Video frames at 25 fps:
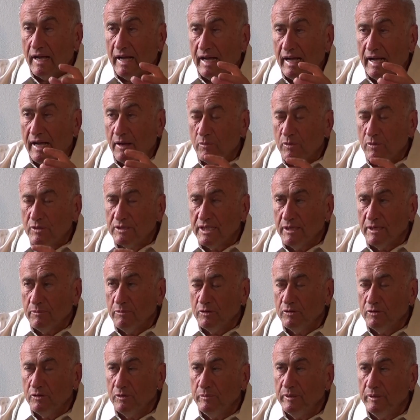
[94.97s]
I was
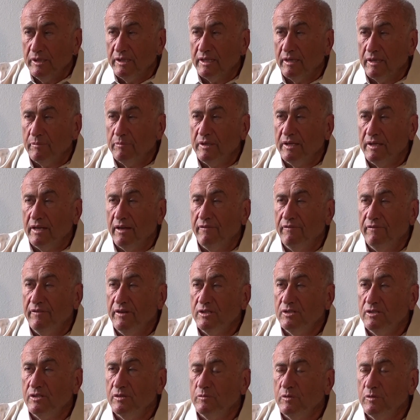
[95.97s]
able to build up enough
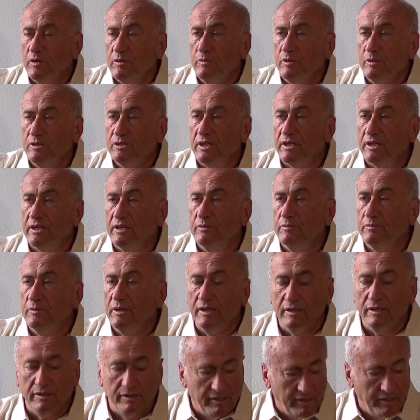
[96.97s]
vision with which I can
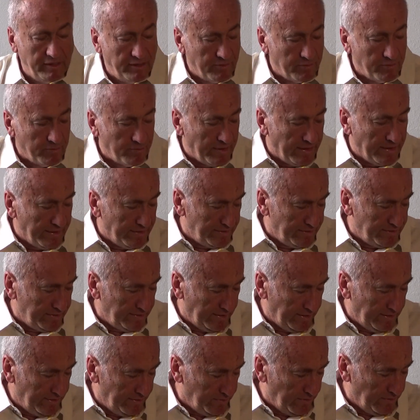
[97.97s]
read, write and